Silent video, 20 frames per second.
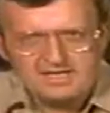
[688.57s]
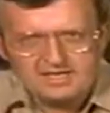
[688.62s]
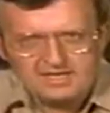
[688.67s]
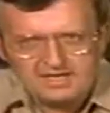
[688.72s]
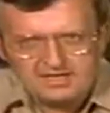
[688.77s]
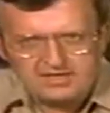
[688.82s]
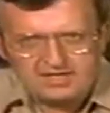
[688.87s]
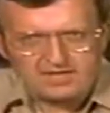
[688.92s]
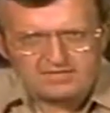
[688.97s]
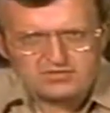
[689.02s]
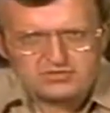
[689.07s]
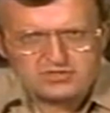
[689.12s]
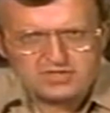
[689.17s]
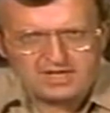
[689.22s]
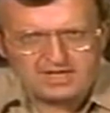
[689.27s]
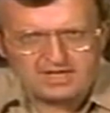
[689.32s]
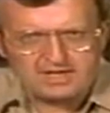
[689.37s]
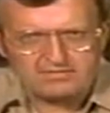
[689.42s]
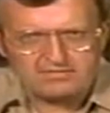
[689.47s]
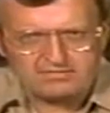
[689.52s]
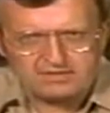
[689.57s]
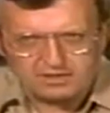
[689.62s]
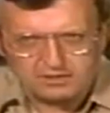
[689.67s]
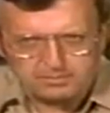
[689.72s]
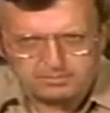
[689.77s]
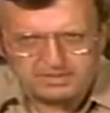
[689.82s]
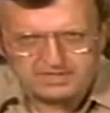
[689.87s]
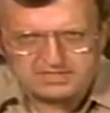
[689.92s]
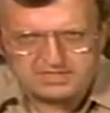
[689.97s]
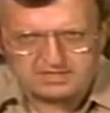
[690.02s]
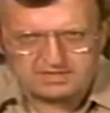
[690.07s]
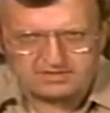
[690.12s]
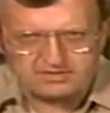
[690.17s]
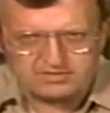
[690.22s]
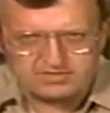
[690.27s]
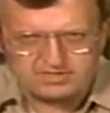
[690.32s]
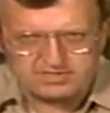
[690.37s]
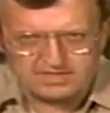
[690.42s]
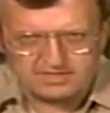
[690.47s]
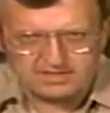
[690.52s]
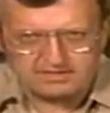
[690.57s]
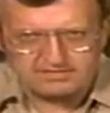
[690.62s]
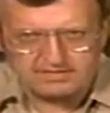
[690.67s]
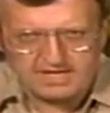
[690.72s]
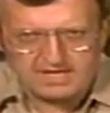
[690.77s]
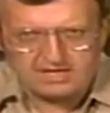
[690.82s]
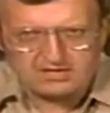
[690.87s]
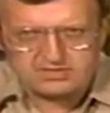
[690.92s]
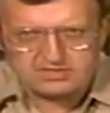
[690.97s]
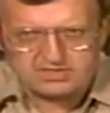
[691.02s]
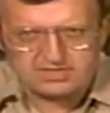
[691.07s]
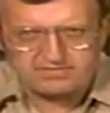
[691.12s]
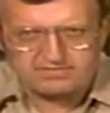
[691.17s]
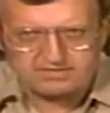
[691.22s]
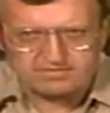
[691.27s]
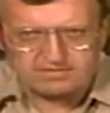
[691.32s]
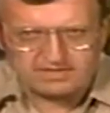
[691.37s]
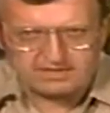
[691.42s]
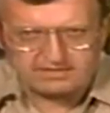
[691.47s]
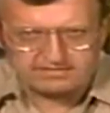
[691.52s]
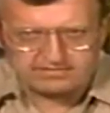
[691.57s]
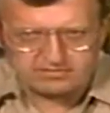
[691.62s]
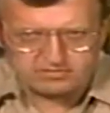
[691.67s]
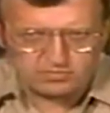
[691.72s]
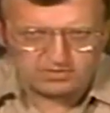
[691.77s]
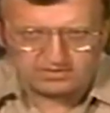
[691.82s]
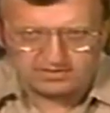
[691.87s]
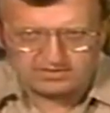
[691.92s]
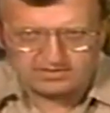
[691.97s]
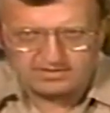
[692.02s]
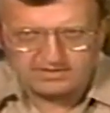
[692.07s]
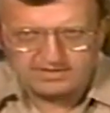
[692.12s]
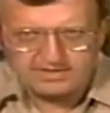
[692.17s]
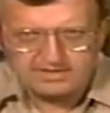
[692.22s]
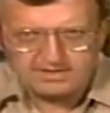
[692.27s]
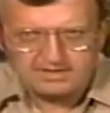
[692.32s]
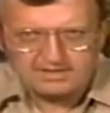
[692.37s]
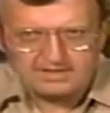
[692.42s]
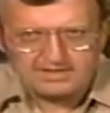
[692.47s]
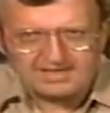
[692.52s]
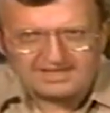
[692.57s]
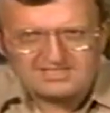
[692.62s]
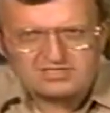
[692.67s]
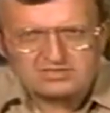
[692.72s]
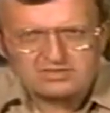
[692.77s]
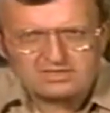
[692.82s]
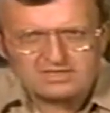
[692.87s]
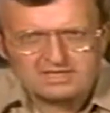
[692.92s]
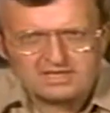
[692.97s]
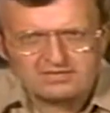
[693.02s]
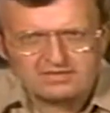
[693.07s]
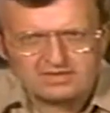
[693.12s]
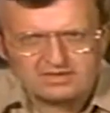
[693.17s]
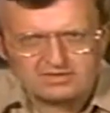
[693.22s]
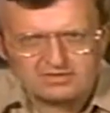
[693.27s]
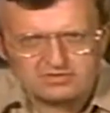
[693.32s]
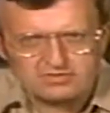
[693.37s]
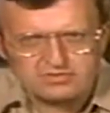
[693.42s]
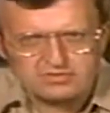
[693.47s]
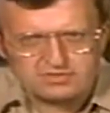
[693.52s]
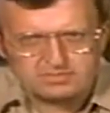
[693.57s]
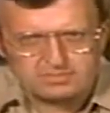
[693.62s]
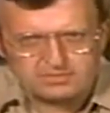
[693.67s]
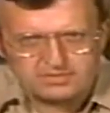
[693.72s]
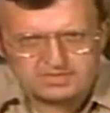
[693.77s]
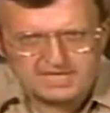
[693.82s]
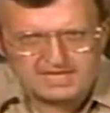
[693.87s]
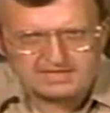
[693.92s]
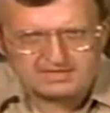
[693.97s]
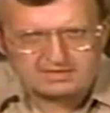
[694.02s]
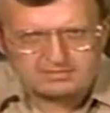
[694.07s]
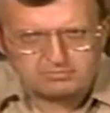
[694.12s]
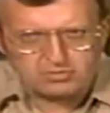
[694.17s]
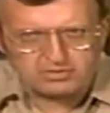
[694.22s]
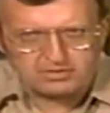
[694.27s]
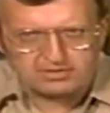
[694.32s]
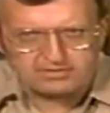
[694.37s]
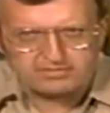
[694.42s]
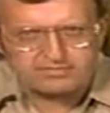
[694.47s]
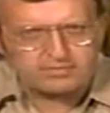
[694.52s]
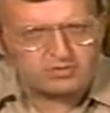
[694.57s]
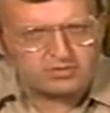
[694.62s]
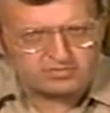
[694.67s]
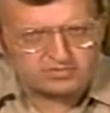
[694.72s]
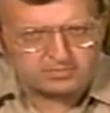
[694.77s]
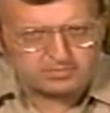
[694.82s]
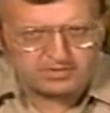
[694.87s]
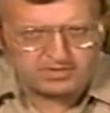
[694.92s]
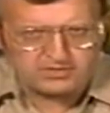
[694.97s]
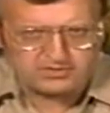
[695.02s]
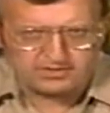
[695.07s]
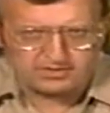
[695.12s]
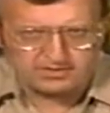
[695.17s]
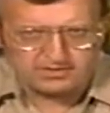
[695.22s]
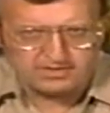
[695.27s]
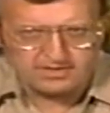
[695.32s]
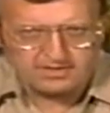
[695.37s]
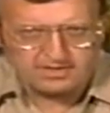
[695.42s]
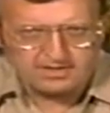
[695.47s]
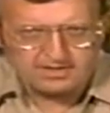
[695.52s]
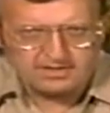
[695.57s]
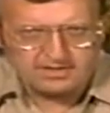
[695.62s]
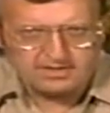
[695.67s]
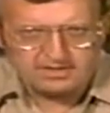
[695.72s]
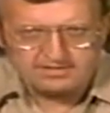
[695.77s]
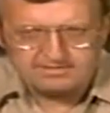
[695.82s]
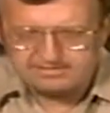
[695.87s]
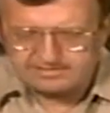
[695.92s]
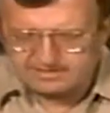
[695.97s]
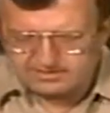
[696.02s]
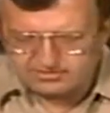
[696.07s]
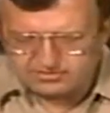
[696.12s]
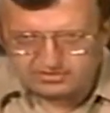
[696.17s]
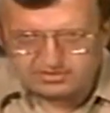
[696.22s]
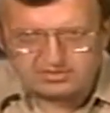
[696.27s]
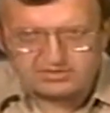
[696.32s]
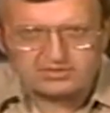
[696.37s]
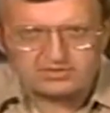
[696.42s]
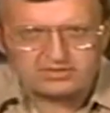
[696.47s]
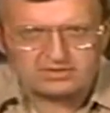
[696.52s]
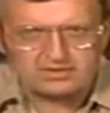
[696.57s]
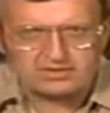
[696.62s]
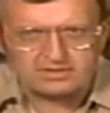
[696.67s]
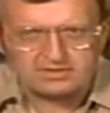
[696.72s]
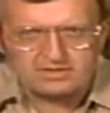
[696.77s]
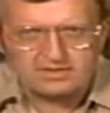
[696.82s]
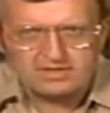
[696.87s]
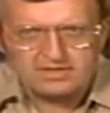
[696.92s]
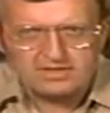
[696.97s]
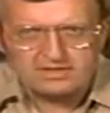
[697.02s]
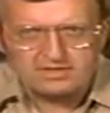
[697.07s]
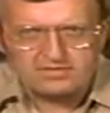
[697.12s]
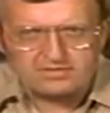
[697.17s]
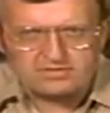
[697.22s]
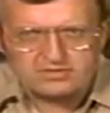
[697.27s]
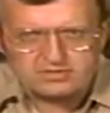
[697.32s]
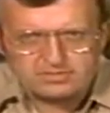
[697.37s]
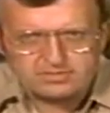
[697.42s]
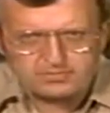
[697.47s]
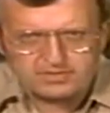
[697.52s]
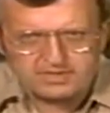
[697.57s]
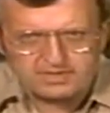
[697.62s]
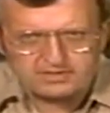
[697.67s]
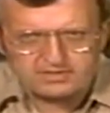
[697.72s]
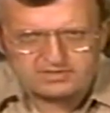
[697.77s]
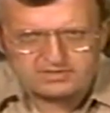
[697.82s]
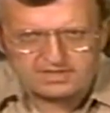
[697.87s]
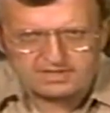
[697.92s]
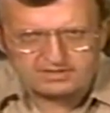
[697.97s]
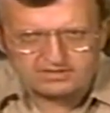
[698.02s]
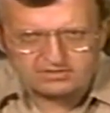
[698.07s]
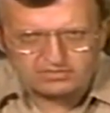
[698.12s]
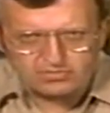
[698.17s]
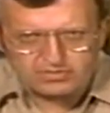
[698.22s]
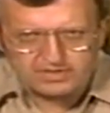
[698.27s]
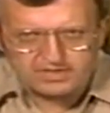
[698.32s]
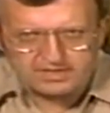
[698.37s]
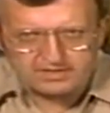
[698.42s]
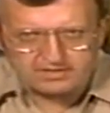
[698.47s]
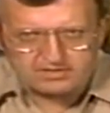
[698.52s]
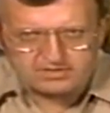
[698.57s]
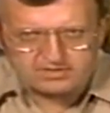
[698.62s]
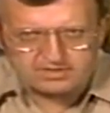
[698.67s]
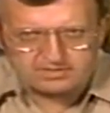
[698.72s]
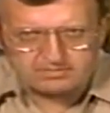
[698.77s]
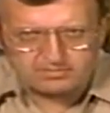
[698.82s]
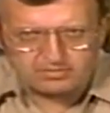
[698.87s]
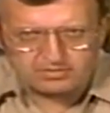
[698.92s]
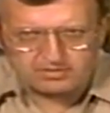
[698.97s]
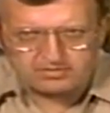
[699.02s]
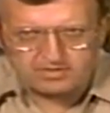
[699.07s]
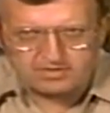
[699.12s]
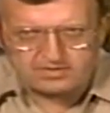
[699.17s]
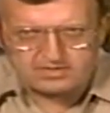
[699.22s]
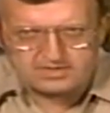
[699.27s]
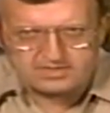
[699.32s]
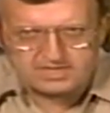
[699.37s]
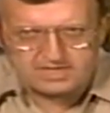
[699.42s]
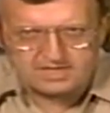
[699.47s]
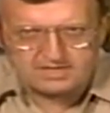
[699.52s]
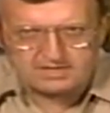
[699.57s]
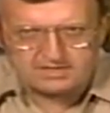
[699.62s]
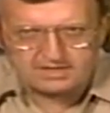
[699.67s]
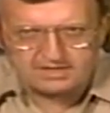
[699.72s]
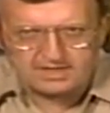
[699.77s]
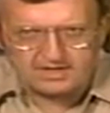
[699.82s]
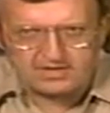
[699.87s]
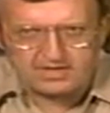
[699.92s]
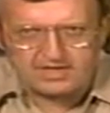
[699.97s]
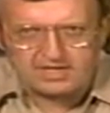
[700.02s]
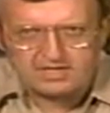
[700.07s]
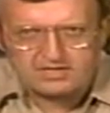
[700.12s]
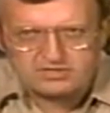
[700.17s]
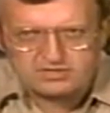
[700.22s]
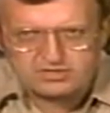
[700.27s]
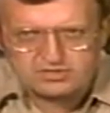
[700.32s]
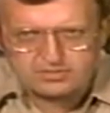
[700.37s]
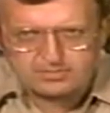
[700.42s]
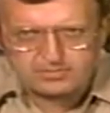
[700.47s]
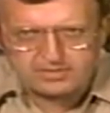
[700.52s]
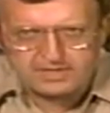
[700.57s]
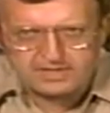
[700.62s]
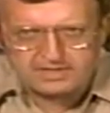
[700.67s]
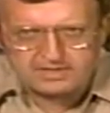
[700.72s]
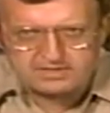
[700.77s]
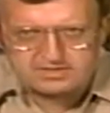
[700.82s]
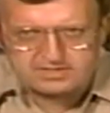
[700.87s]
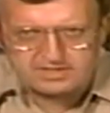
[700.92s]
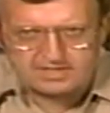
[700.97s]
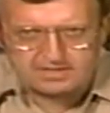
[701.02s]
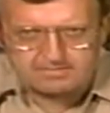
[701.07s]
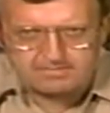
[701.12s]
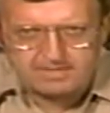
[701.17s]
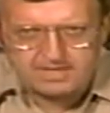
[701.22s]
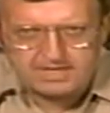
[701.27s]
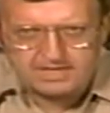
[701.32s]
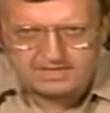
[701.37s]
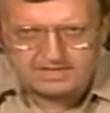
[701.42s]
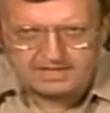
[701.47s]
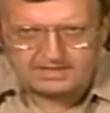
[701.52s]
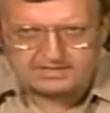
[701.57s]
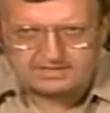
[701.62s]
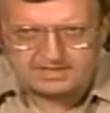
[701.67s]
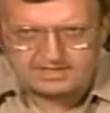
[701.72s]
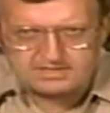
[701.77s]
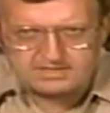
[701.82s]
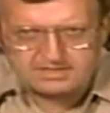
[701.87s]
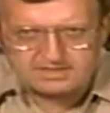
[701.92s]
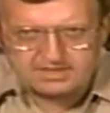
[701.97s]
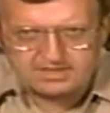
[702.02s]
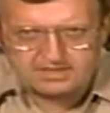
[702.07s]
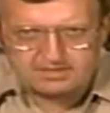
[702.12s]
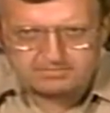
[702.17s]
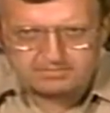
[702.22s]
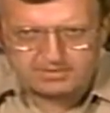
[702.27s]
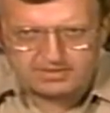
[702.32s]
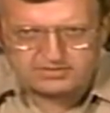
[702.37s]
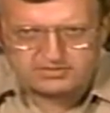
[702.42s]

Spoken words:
a basic understanding of how safety valves work, let's look at how they are used to protect the boiler from overpressure. As you learned earlier, the superheaters and reheaters in a boiler are designed to carry superheated steam at designated pressures and temperatures.